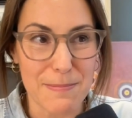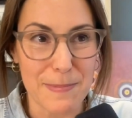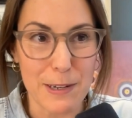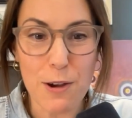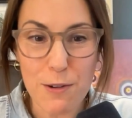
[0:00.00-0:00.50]

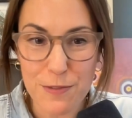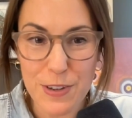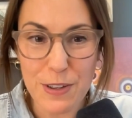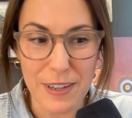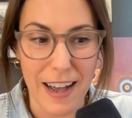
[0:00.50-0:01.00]
You don't
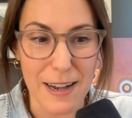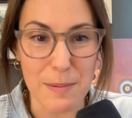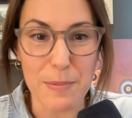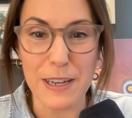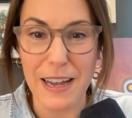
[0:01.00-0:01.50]
feel young,
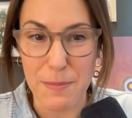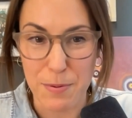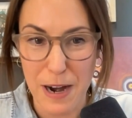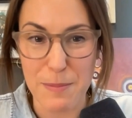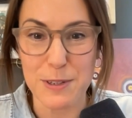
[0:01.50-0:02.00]
but I
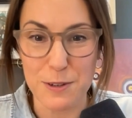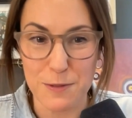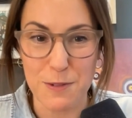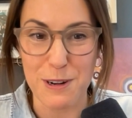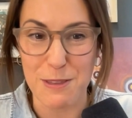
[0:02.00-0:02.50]
promise your
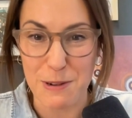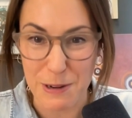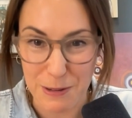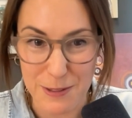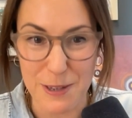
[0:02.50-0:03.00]

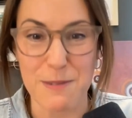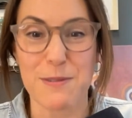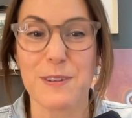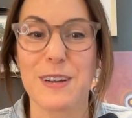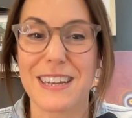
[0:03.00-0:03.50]
43-year-old self
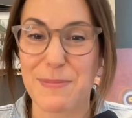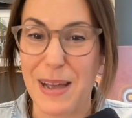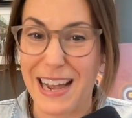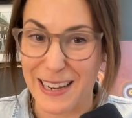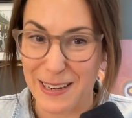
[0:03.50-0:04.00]
will look
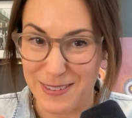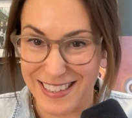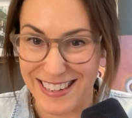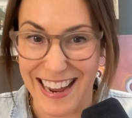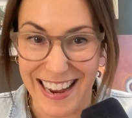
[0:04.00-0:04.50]
back at your
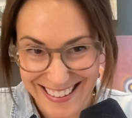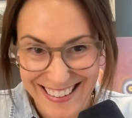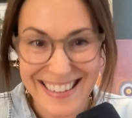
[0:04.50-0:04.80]
today